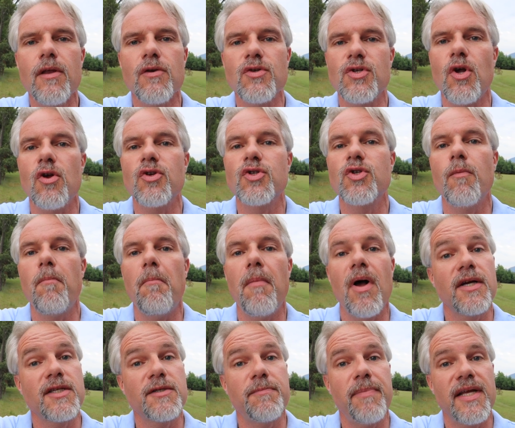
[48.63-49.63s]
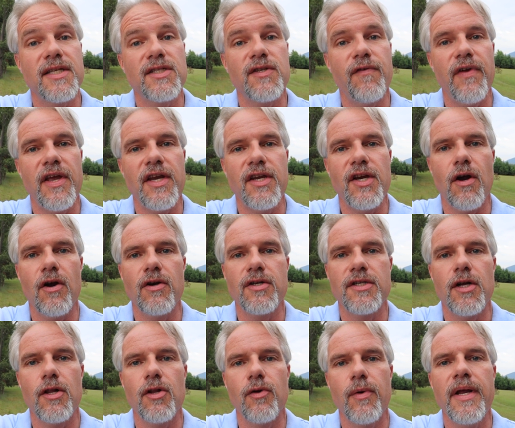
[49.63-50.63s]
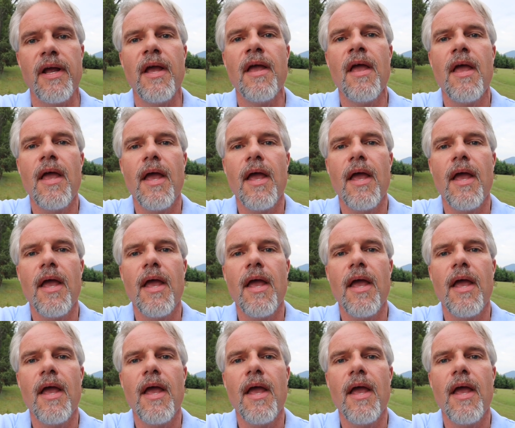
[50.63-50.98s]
There's also Monk's Pennsylvania Artillery